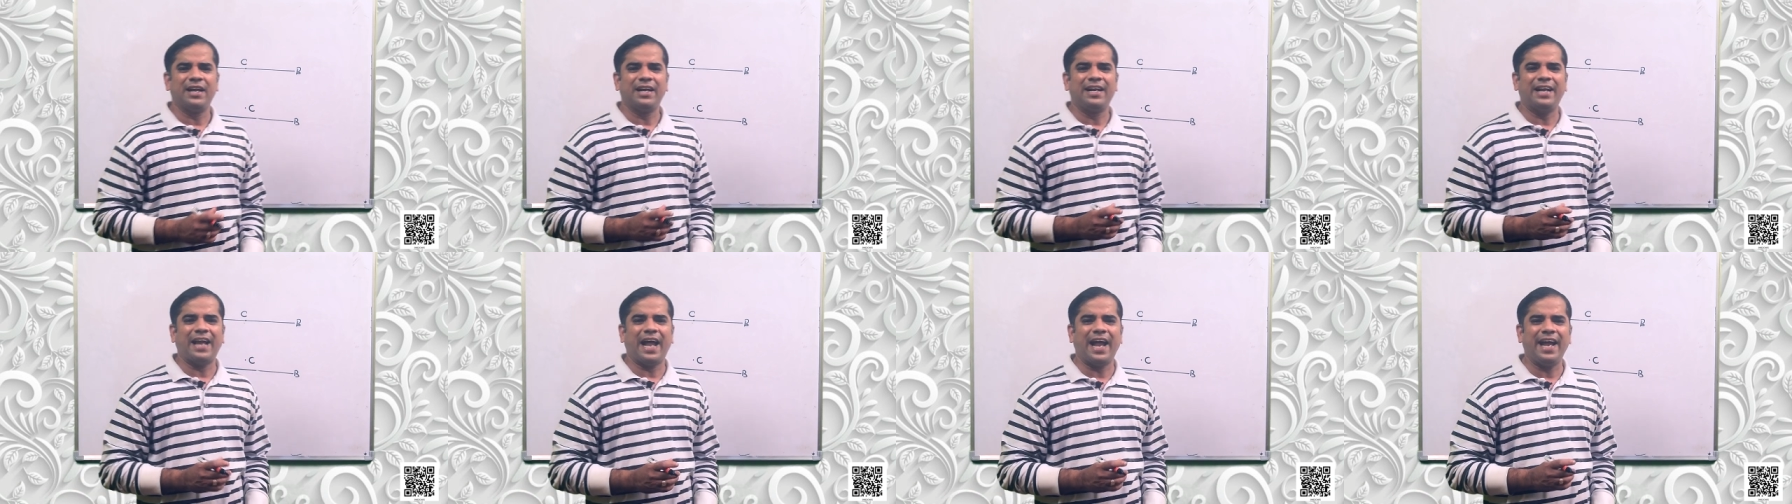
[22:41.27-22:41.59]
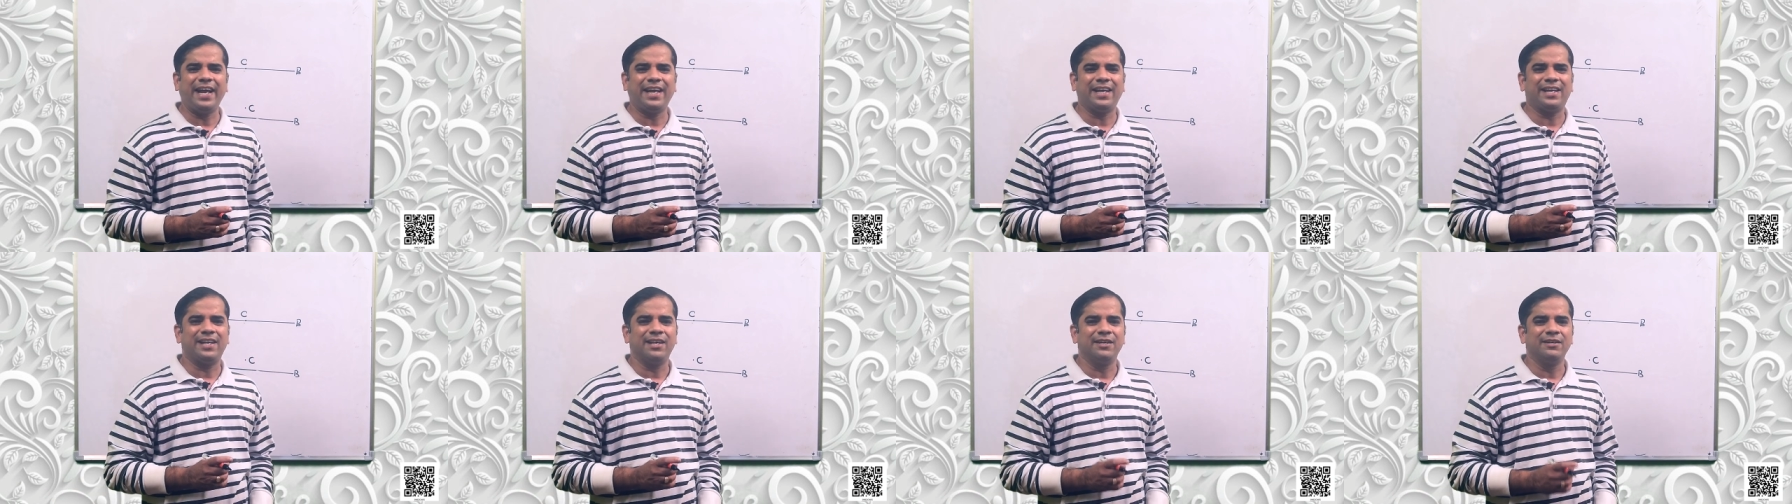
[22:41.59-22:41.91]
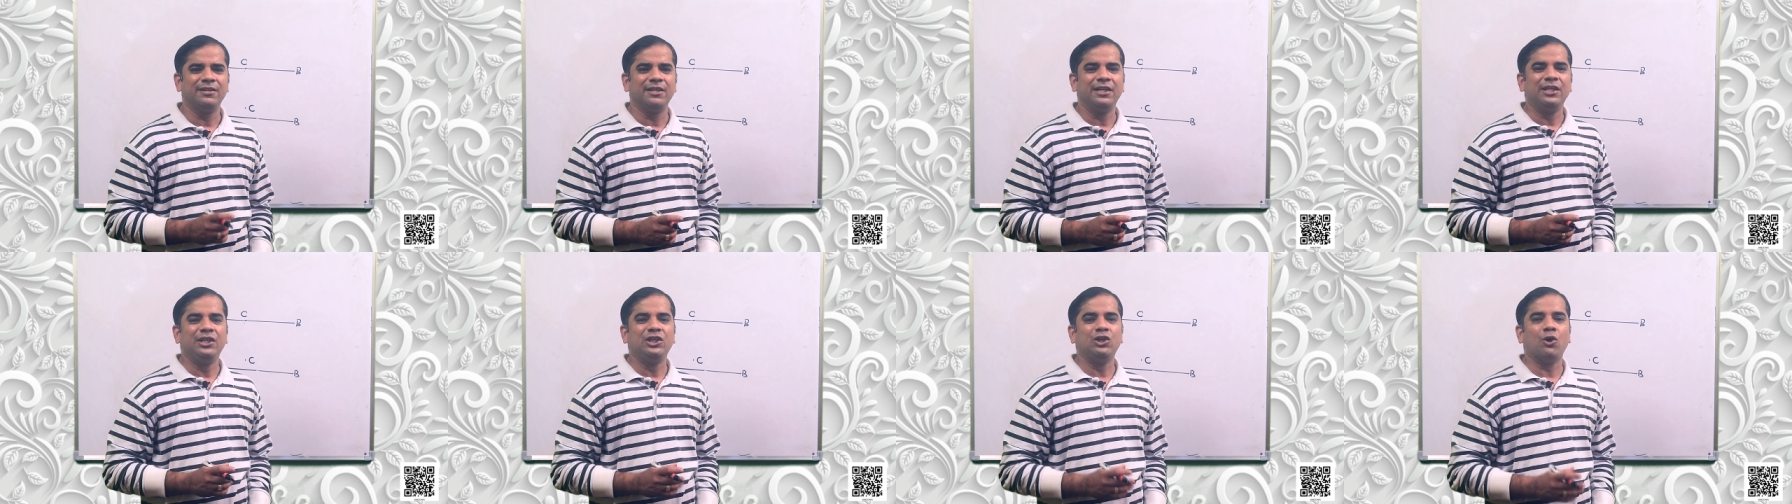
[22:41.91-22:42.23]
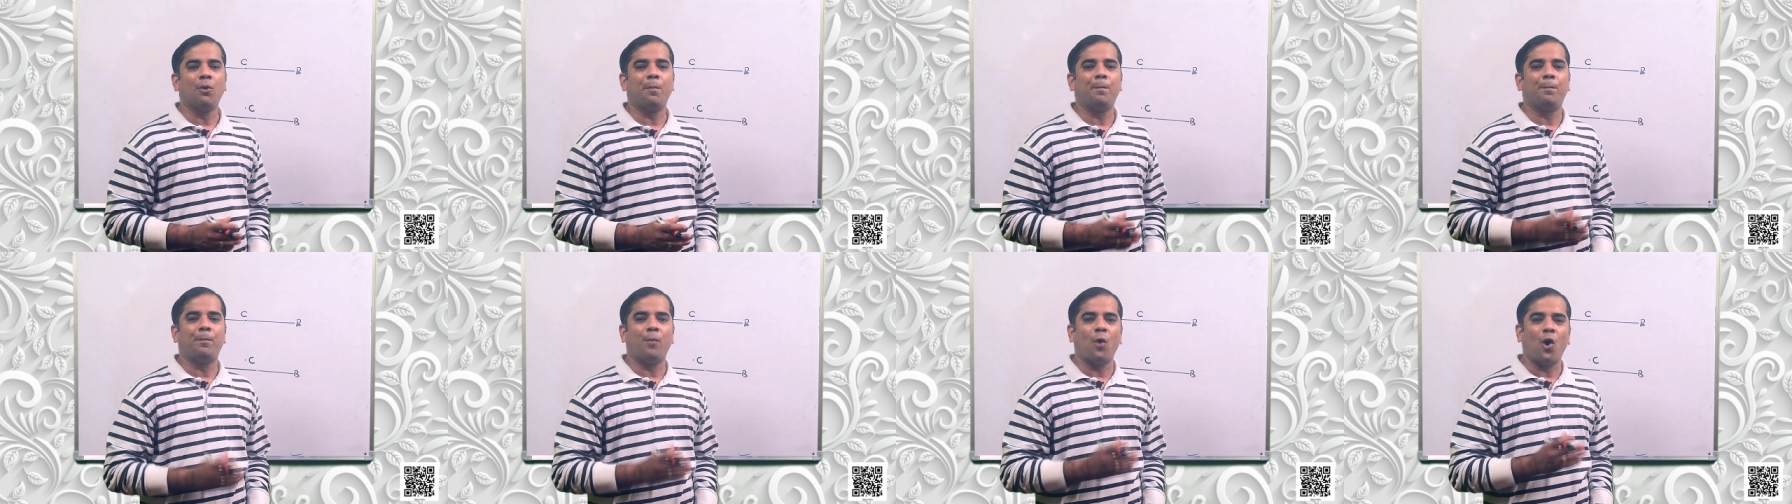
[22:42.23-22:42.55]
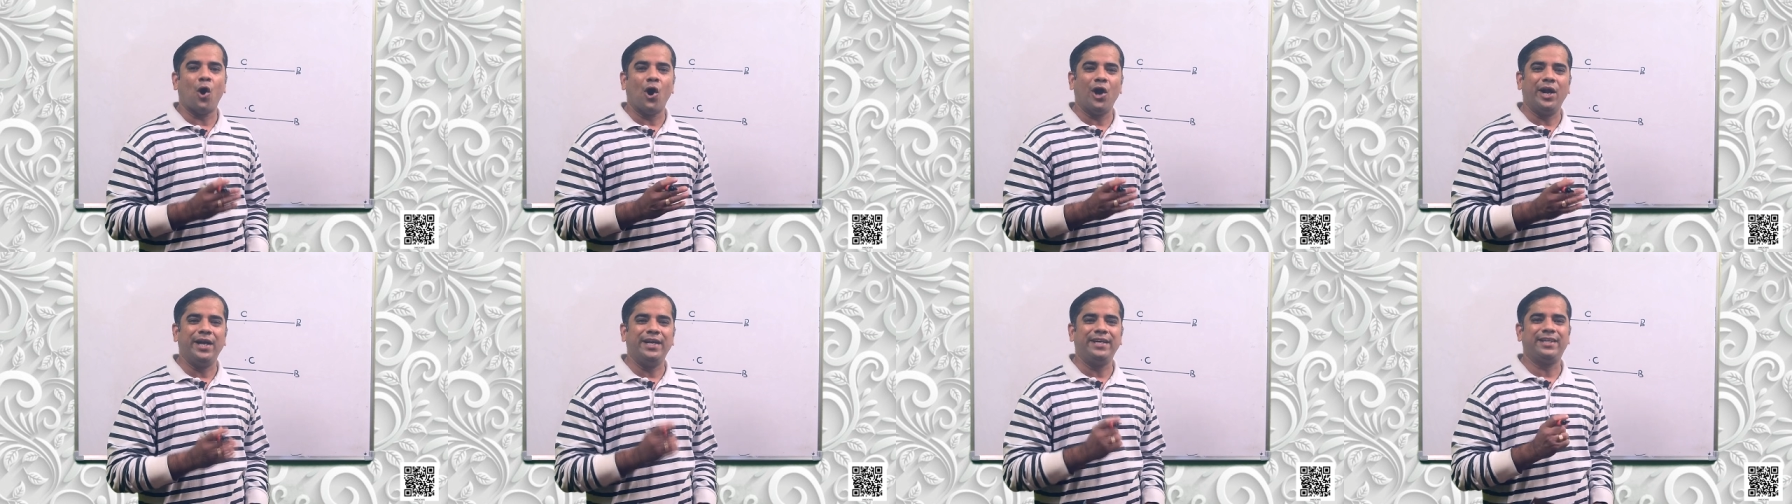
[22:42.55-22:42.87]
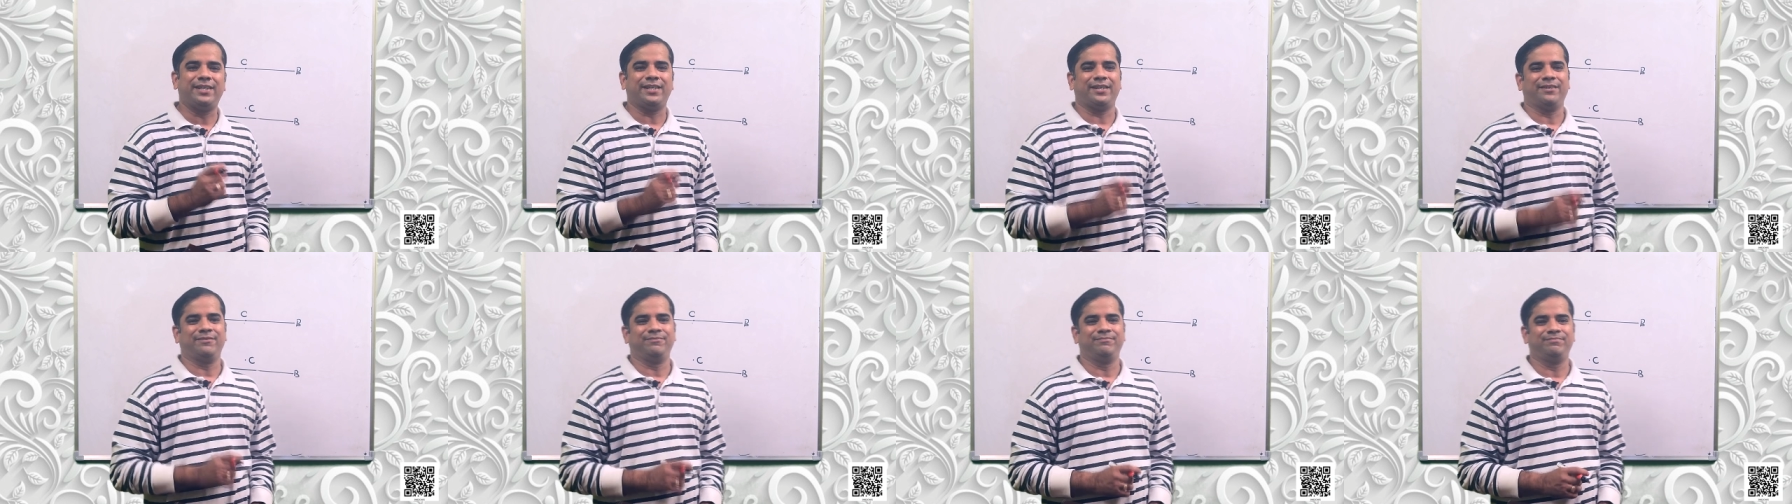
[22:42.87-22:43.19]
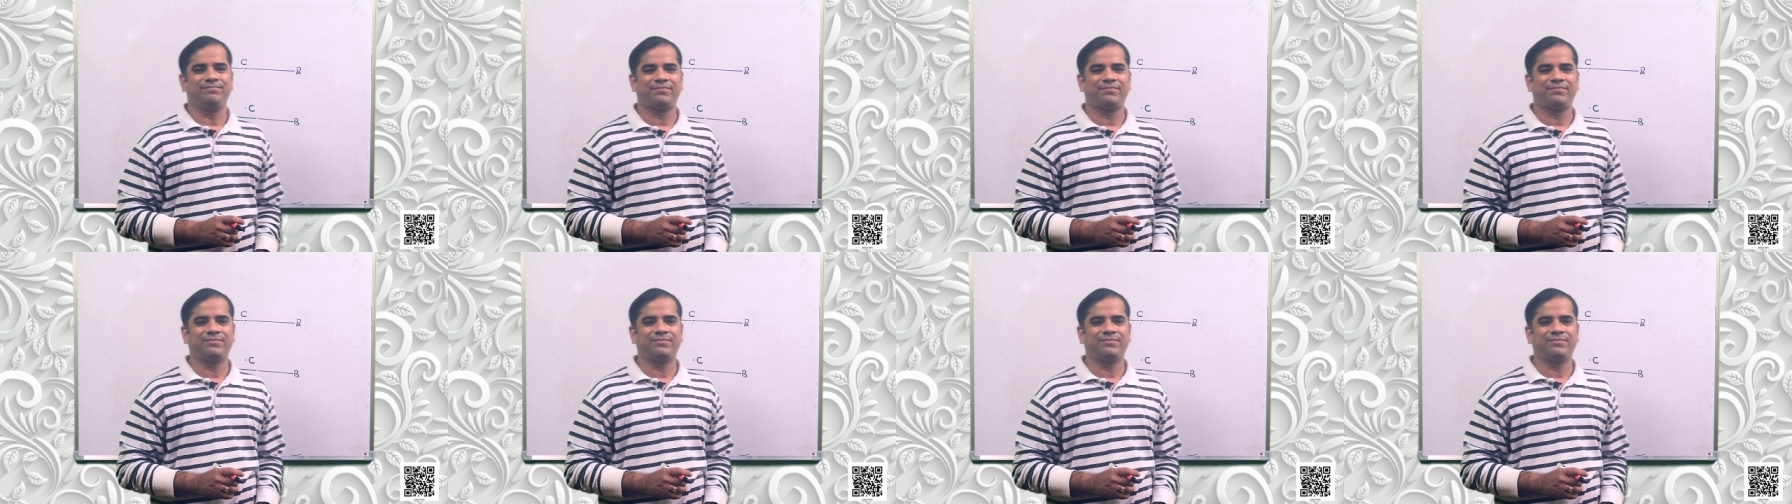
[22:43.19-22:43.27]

like your point,